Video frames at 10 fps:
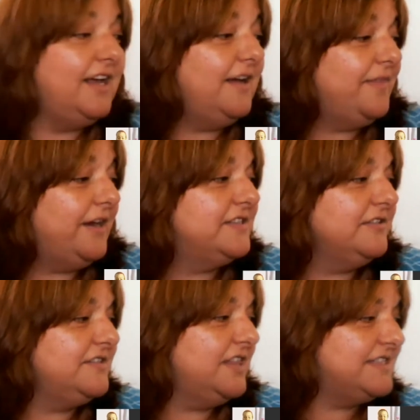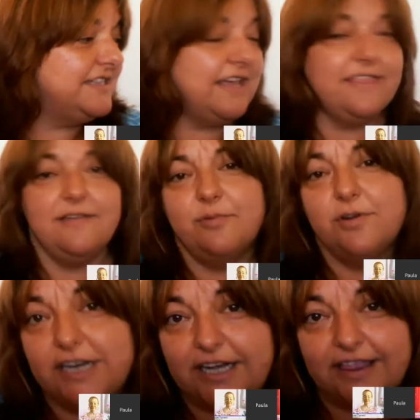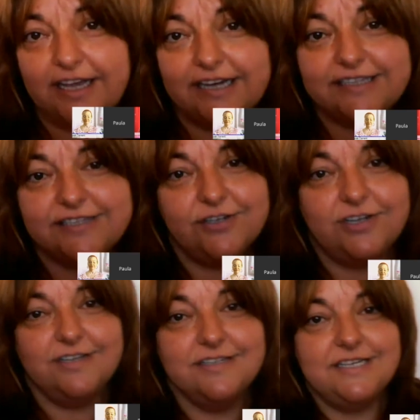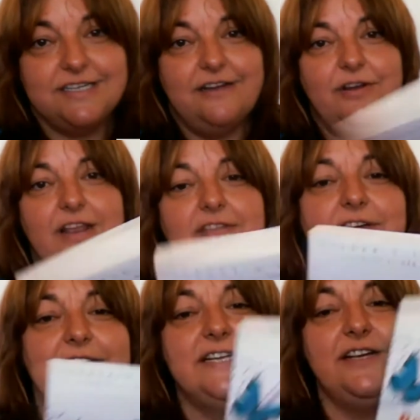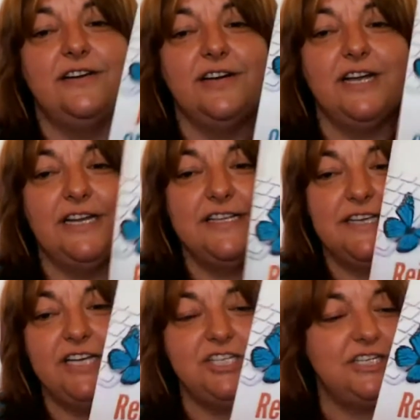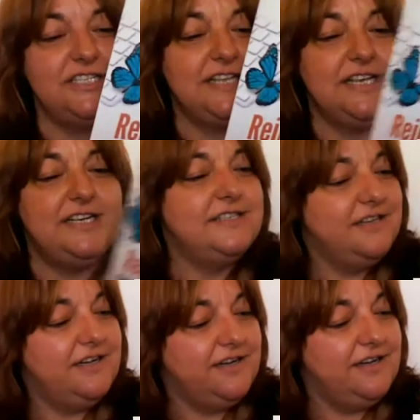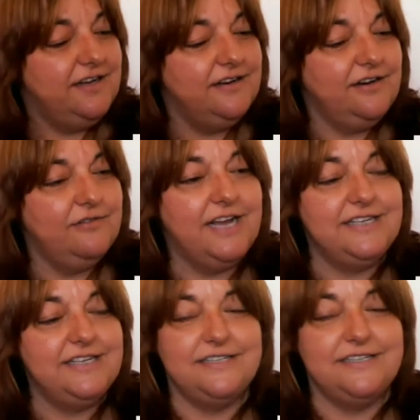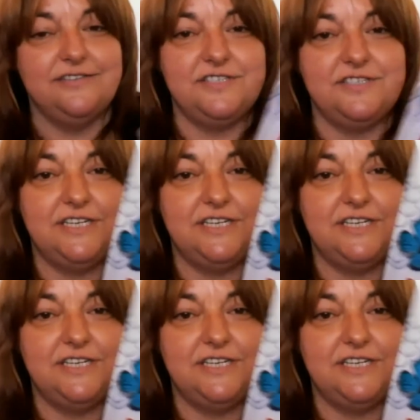There is also this other book that is called Reinventing Organizations that is quite interesting.